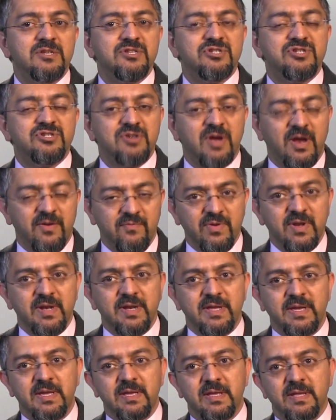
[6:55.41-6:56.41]

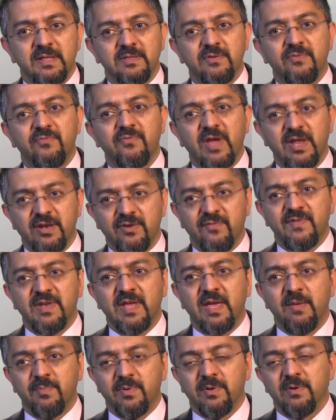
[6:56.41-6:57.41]
Generally, the rate of
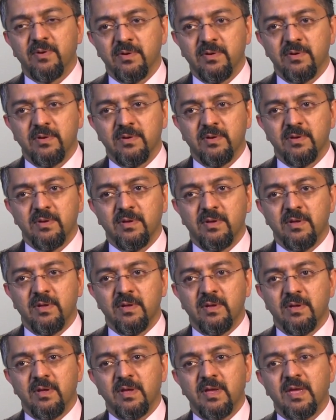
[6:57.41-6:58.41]
taper
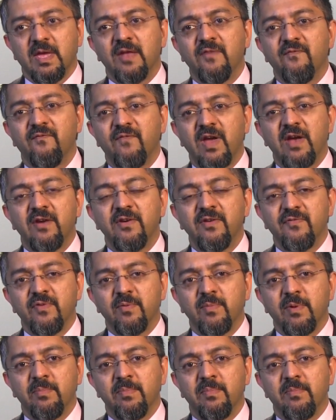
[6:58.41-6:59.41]
can vary
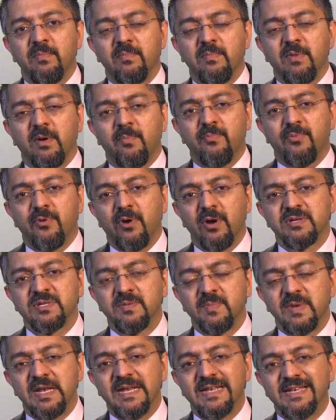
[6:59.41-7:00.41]
from a,
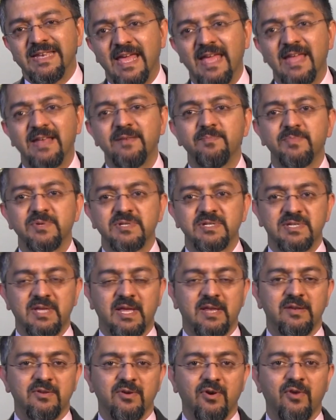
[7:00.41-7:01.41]
approximately
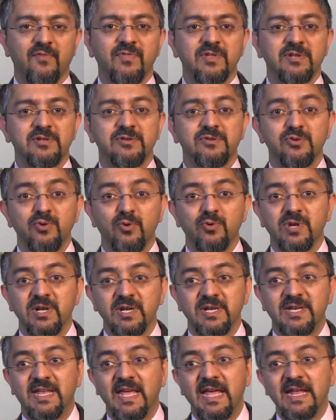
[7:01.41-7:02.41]
10% of the
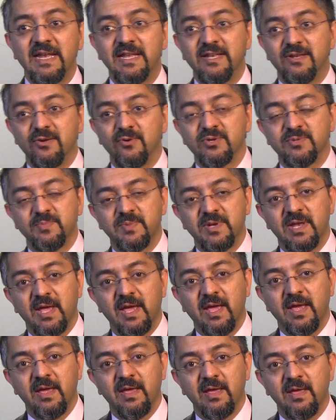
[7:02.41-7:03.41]
total daily dose per
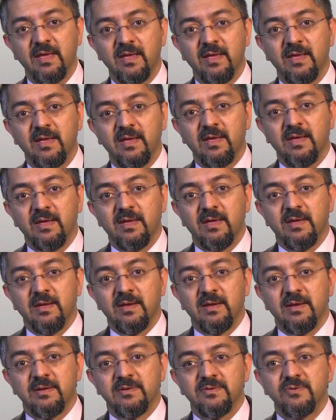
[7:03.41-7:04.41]
day
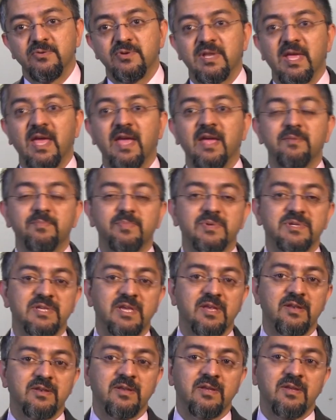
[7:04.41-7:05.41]
to
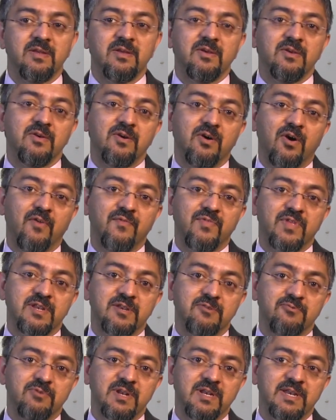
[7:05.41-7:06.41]
10% of the
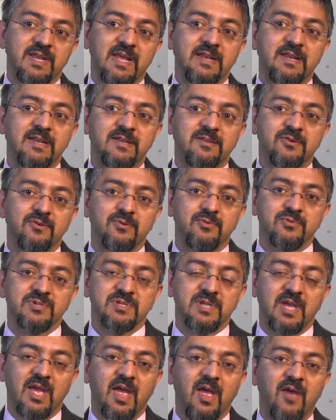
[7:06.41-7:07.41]
total daily
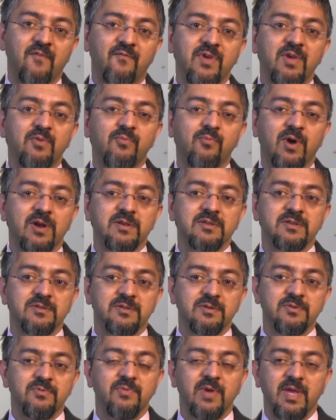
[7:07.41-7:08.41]
dose every one to
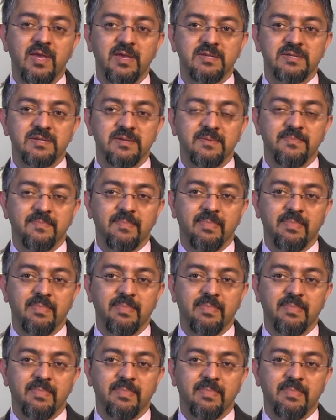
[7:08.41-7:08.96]
two weeks.